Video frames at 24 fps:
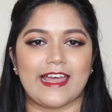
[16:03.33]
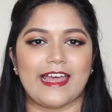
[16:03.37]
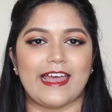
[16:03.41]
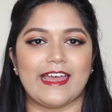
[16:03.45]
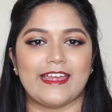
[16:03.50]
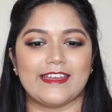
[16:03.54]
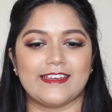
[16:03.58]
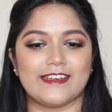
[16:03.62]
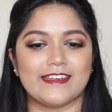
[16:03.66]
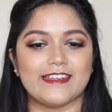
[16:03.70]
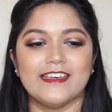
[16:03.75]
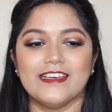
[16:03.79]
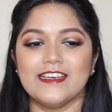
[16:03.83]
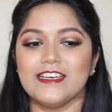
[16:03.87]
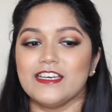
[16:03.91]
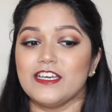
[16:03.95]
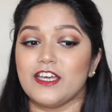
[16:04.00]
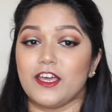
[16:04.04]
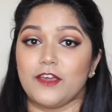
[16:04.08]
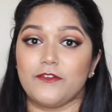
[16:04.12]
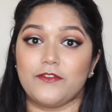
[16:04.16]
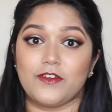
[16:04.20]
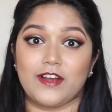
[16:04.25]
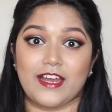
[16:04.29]
And
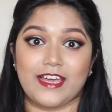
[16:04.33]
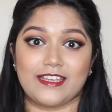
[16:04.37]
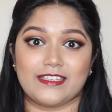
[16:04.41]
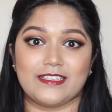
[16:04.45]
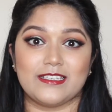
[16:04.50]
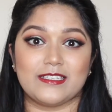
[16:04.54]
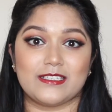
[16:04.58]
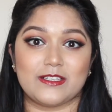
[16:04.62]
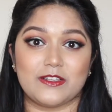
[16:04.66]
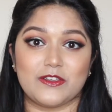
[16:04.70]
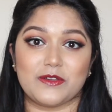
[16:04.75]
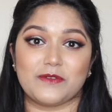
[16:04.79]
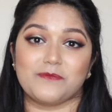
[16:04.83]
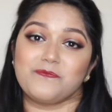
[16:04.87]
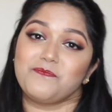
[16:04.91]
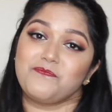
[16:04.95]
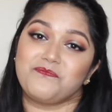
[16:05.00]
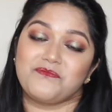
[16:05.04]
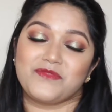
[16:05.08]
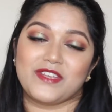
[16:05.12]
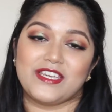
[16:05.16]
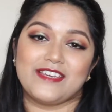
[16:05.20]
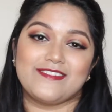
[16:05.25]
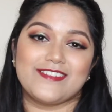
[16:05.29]
if you like this look,
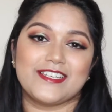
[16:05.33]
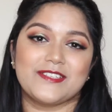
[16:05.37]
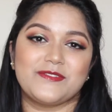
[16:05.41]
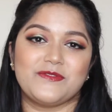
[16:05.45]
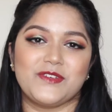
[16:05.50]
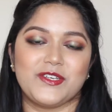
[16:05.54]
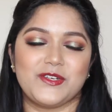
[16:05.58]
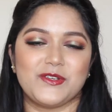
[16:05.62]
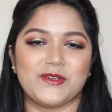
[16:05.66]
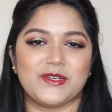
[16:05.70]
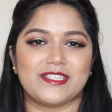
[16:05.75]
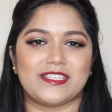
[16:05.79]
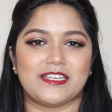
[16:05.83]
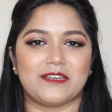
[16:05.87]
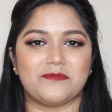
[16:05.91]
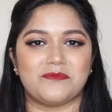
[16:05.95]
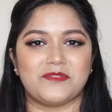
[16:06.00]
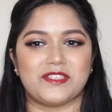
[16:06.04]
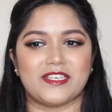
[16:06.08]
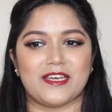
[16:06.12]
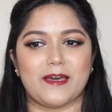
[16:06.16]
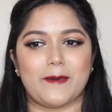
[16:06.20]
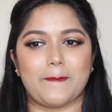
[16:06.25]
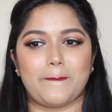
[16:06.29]
give this video a
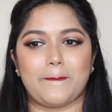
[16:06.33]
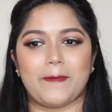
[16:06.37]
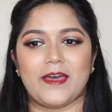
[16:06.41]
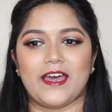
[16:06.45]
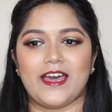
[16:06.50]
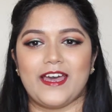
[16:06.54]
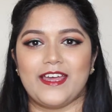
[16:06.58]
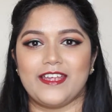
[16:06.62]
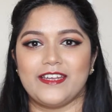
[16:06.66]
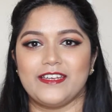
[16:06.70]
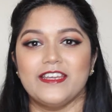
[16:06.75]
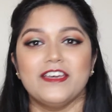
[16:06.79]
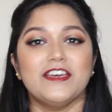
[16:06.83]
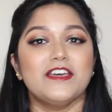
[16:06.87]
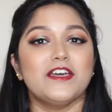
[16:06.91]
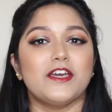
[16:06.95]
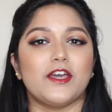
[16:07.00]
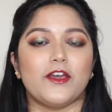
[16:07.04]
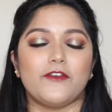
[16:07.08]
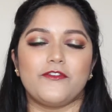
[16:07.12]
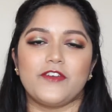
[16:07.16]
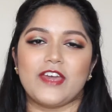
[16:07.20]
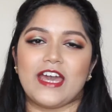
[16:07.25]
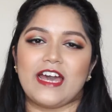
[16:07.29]
thumbs up. And
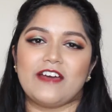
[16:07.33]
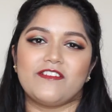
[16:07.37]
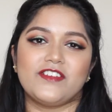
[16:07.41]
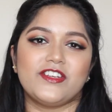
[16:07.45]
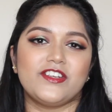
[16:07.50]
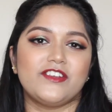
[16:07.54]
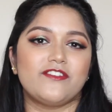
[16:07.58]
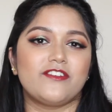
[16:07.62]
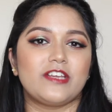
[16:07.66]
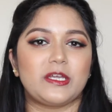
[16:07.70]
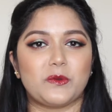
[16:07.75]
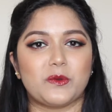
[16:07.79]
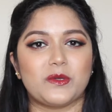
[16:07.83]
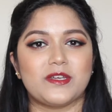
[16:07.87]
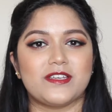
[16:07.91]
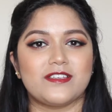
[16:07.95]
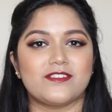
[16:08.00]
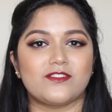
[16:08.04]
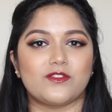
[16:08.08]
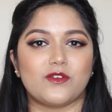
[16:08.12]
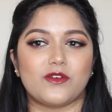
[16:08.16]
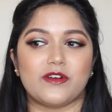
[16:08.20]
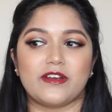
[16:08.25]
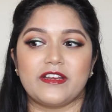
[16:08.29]
if you have any
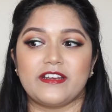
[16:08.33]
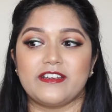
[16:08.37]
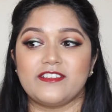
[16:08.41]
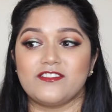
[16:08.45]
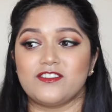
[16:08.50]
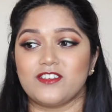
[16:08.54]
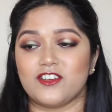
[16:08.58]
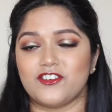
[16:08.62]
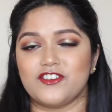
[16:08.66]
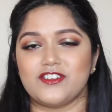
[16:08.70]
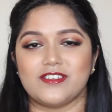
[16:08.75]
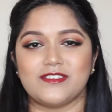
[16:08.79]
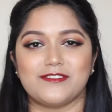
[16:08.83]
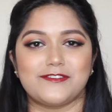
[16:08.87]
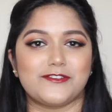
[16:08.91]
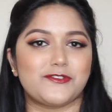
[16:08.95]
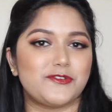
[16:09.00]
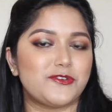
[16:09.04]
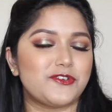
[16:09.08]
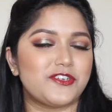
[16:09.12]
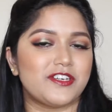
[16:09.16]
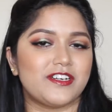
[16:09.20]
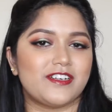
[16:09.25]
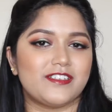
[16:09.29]
requests or any suggestions,
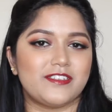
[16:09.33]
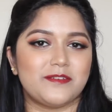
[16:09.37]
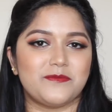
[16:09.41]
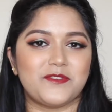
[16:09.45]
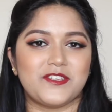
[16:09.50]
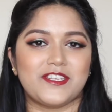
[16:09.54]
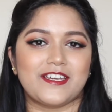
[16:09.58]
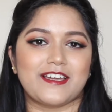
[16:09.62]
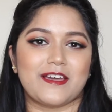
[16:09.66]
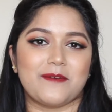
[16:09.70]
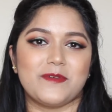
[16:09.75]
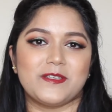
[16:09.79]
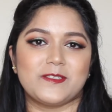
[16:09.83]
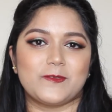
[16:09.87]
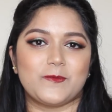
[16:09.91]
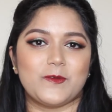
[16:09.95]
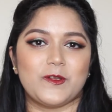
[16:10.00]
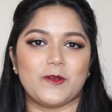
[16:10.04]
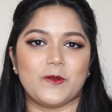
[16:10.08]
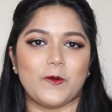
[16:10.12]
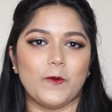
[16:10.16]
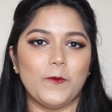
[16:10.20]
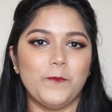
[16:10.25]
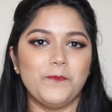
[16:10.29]
do share them in the comments
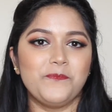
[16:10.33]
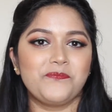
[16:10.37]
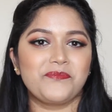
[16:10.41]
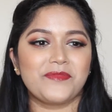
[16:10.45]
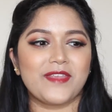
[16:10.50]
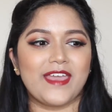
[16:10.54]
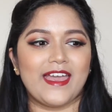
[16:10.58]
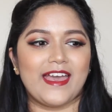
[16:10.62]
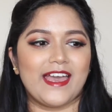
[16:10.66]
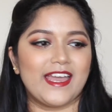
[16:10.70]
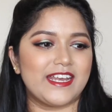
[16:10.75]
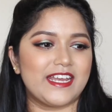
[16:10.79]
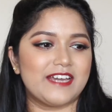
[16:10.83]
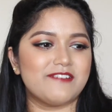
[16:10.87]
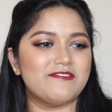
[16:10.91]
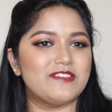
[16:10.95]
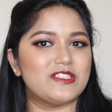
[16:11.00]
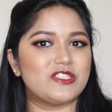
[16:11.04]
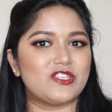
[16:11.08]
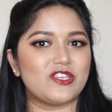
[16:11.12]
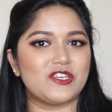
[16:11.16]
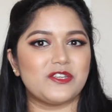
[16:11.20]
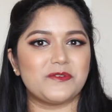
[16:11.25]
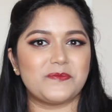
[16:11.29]
below. And I
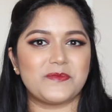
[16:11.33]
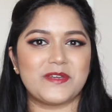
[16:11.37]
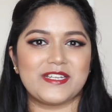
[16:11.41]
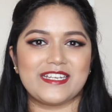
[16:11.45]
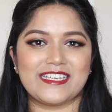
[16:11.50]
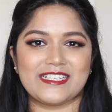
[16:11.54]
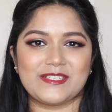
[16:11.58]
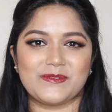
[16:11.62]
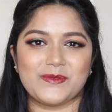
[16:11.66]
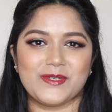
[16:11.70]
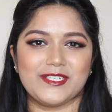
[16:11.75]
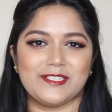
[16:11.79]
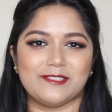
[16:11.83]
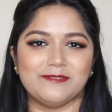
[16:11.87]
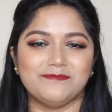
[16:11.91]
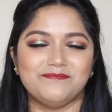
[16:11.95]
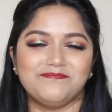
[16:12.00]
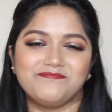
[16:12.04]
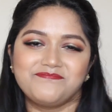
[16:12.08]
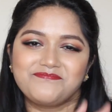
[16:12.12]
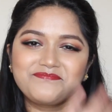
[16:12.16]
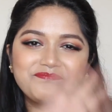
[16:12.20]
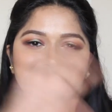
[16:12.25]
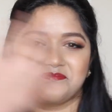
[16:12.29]
will see you in my next video.
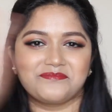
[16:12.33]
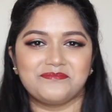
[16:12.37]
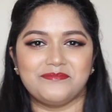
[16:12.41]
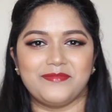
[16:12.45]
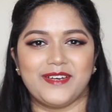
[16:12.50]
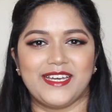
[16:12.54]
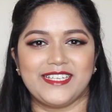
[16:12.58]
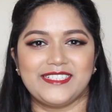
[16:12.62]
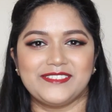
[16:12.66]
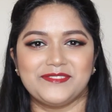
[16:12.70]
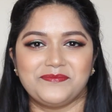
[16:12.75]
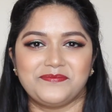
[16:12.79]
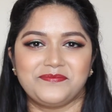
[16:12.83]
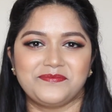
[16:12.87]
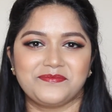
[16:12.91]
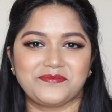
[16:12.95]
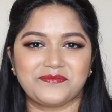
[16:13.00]
Bye.